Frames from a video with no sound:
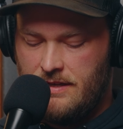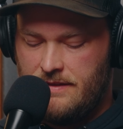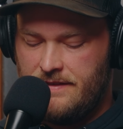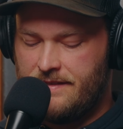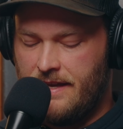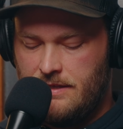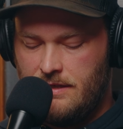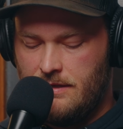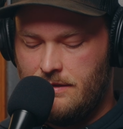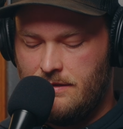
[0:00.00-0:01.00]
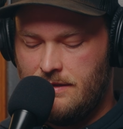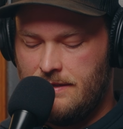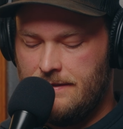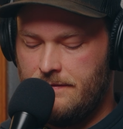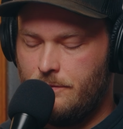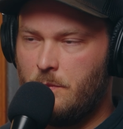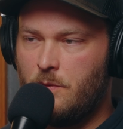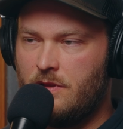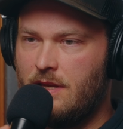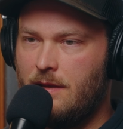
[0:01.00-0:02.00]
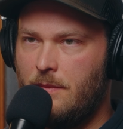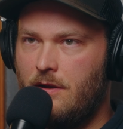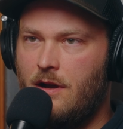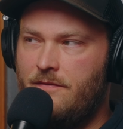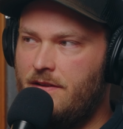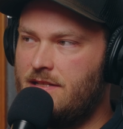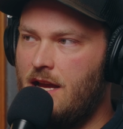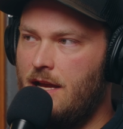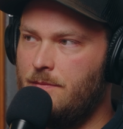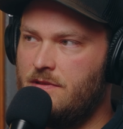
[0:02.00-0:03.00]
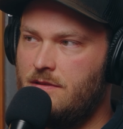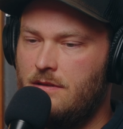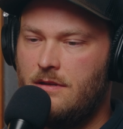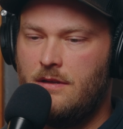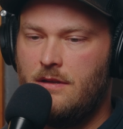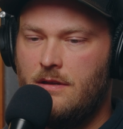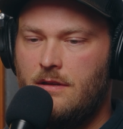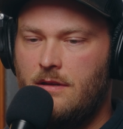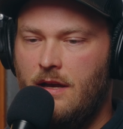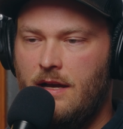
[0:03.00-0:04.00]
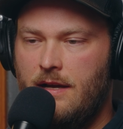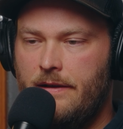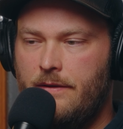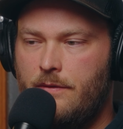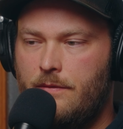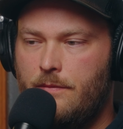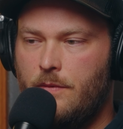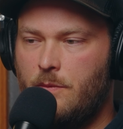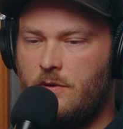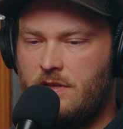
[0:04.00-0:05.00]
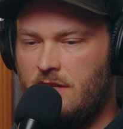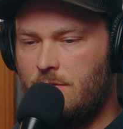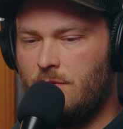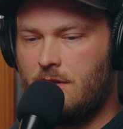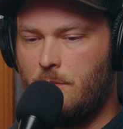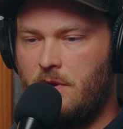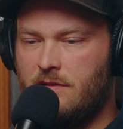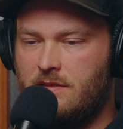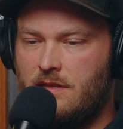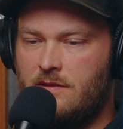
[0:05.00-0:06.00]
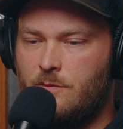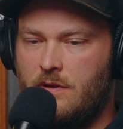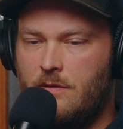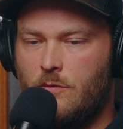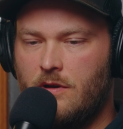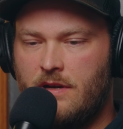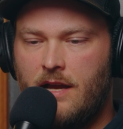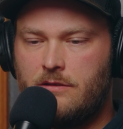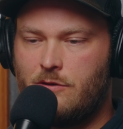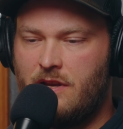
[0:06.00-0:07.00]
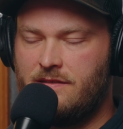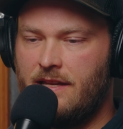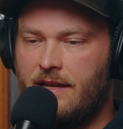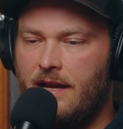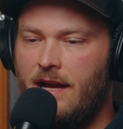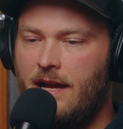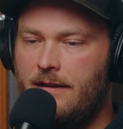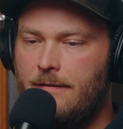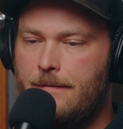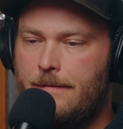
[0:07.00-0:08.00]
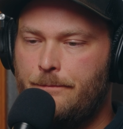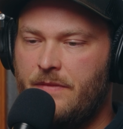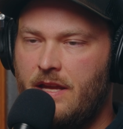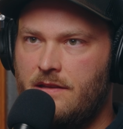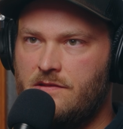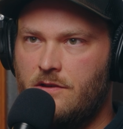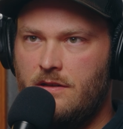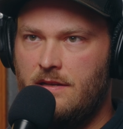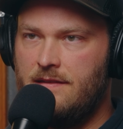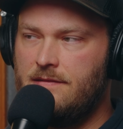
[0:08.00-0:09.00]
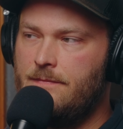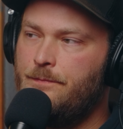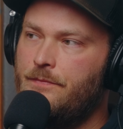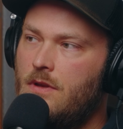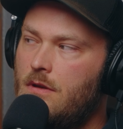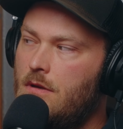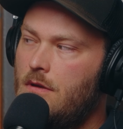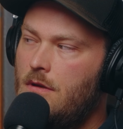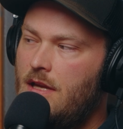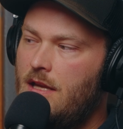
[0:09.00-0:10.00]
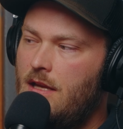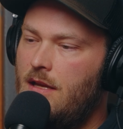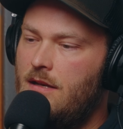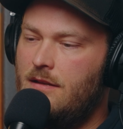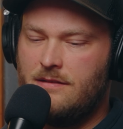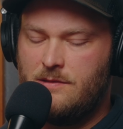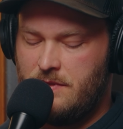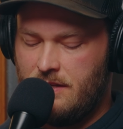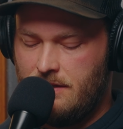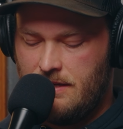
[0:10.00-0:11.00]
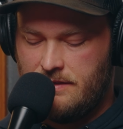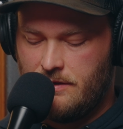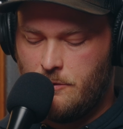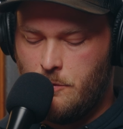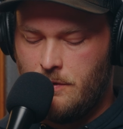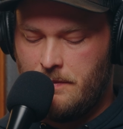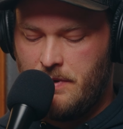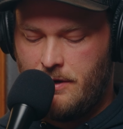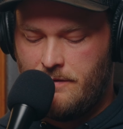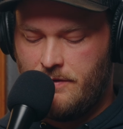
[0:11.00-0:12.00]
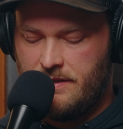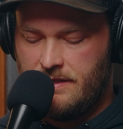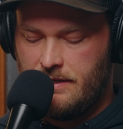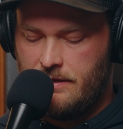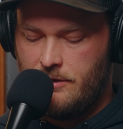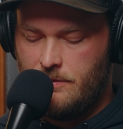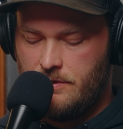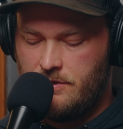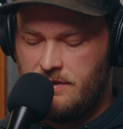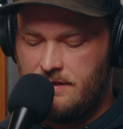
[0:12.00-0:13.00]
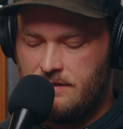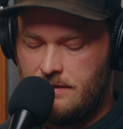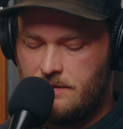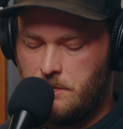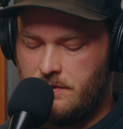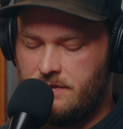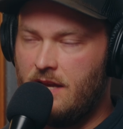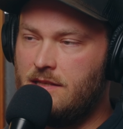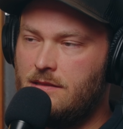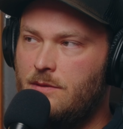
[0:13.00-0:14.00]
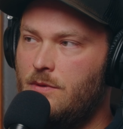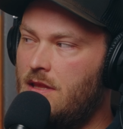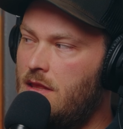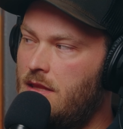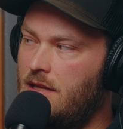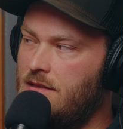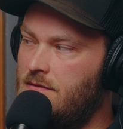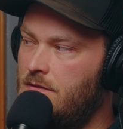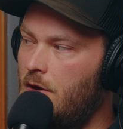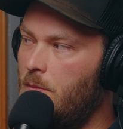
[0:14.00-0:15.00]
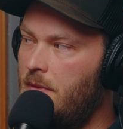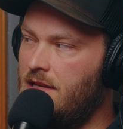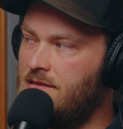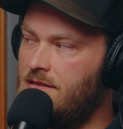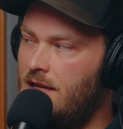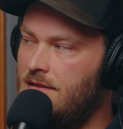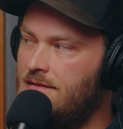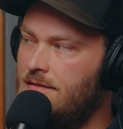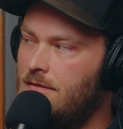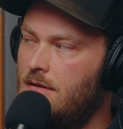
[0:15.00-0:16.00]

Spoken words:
this idea. When we're thinking about oftentimes when we're dealing with comparison, it's we're not trusting God and his goodness. And Elizabeth Elliot has a quote, I'm paraphrasing it here, but she says, it's precisely when things don't make sense